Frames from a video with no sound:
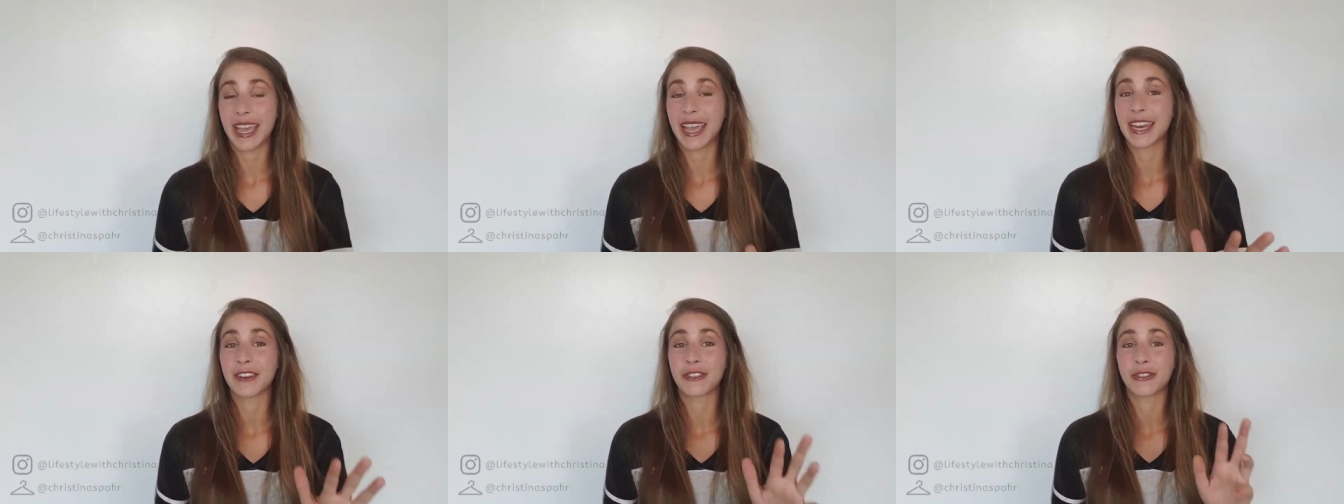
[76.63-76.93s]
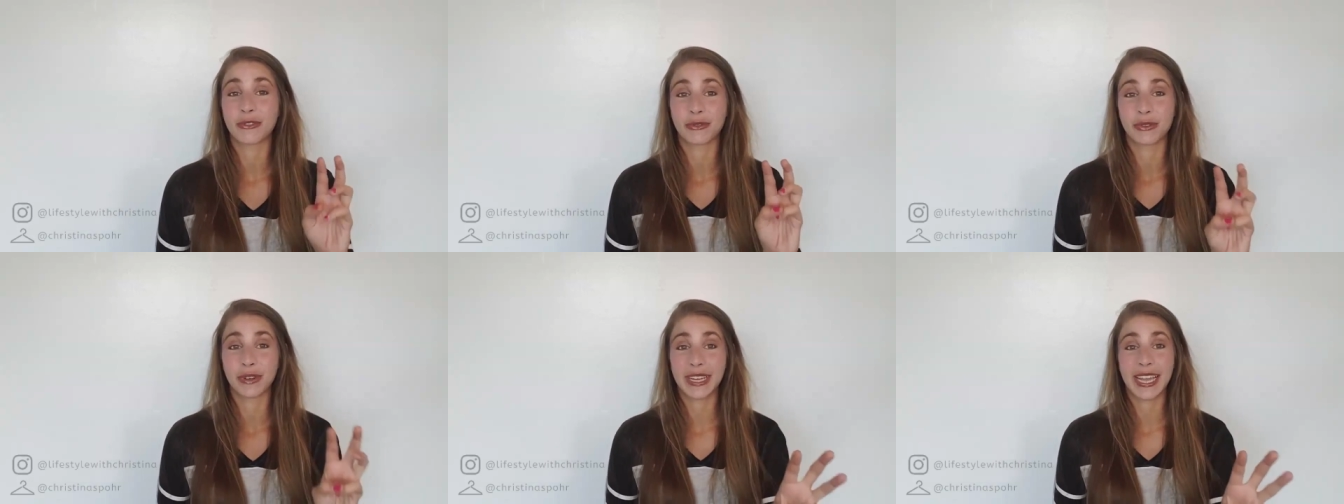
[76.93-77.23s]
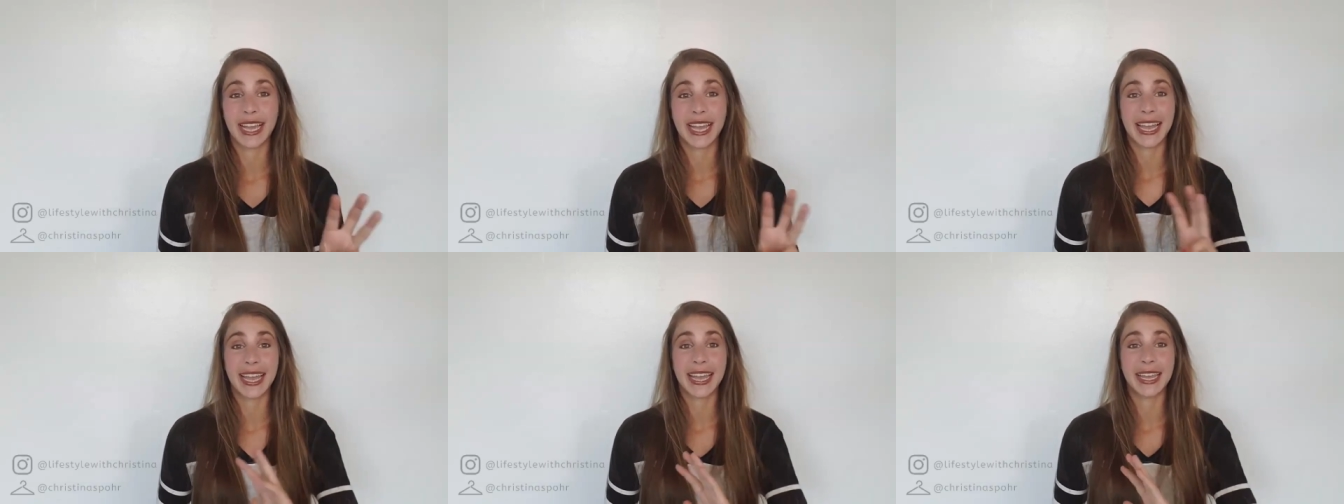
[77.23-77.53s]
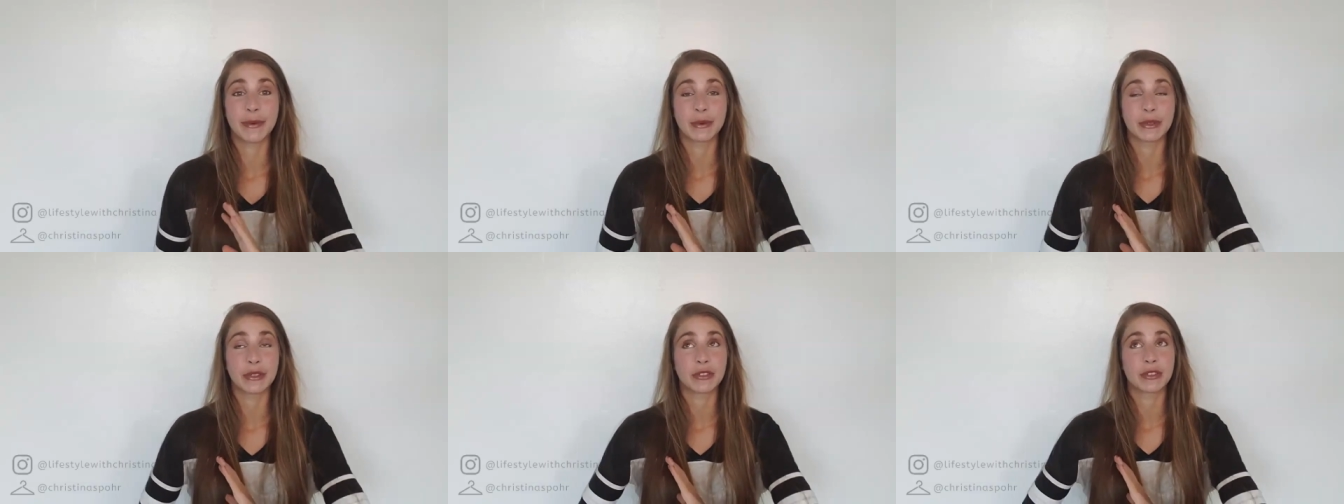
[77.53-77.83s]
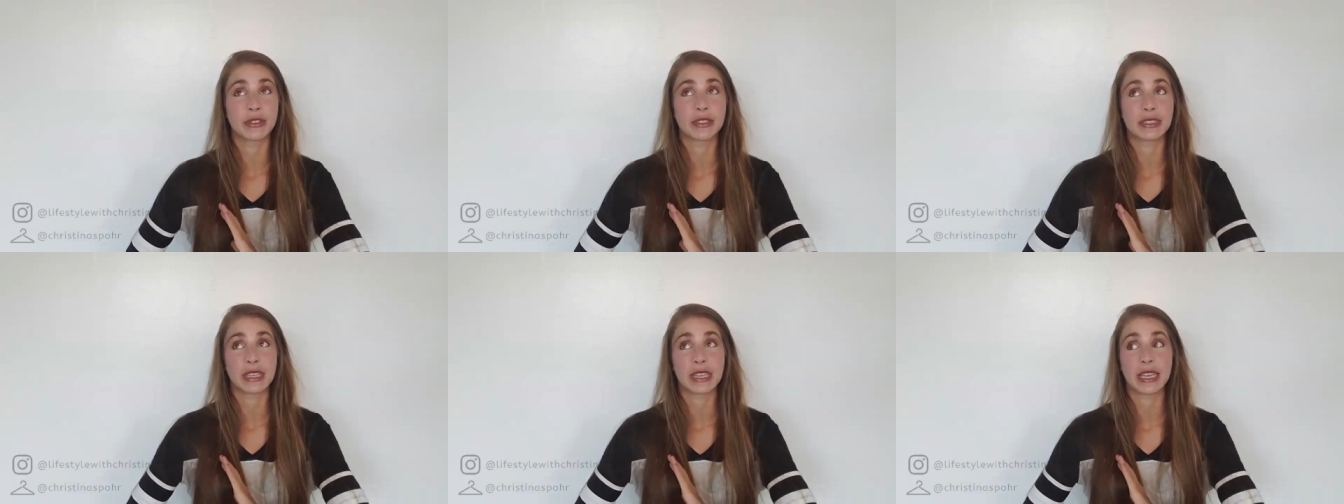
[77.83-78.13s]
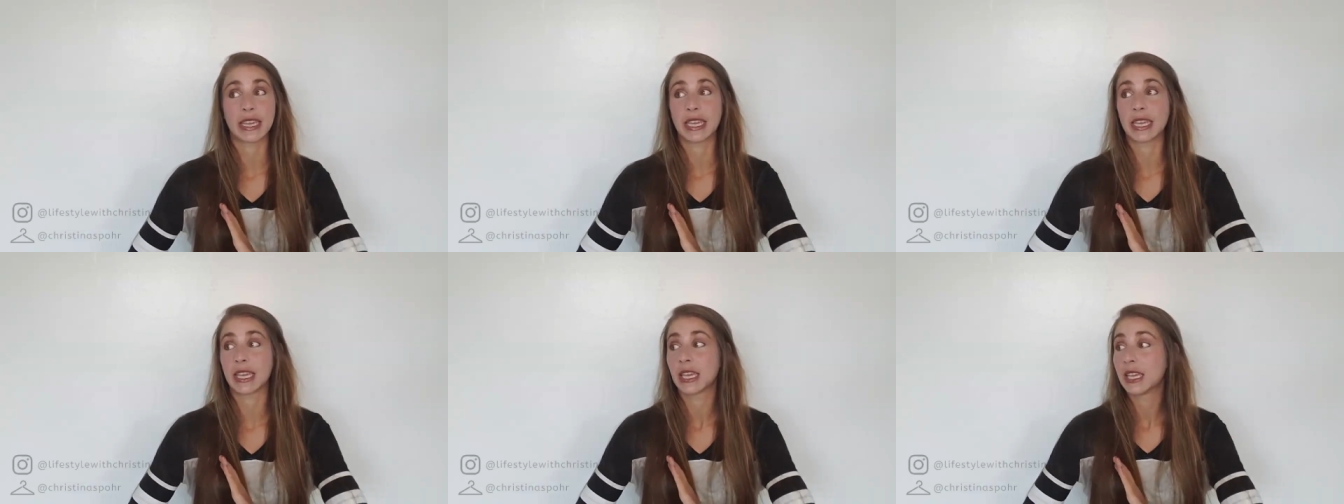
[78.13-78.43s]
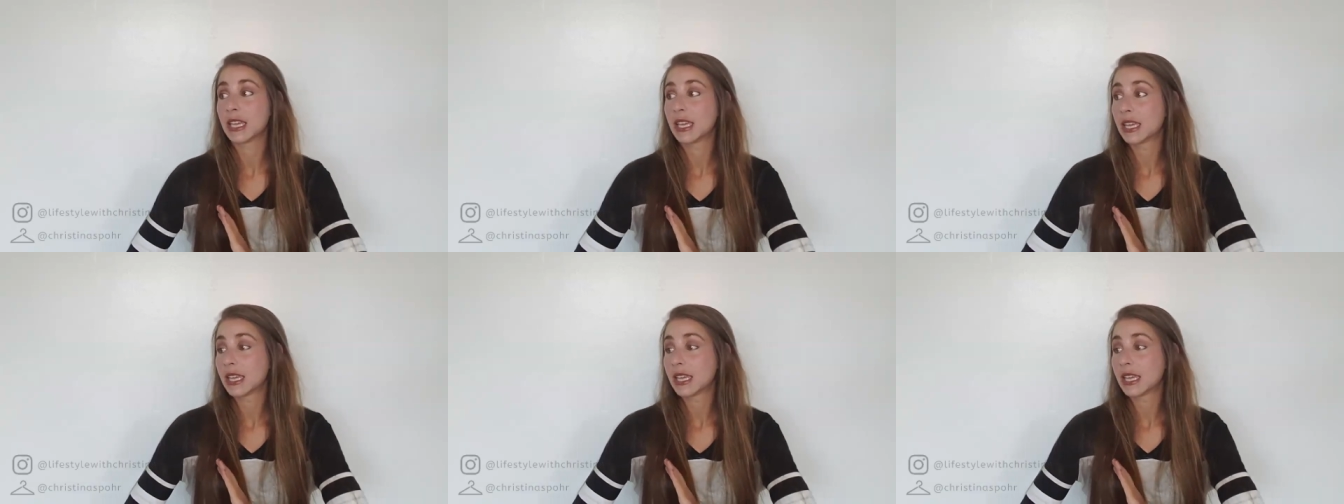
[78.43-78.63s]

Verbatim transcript: And three, I was just like,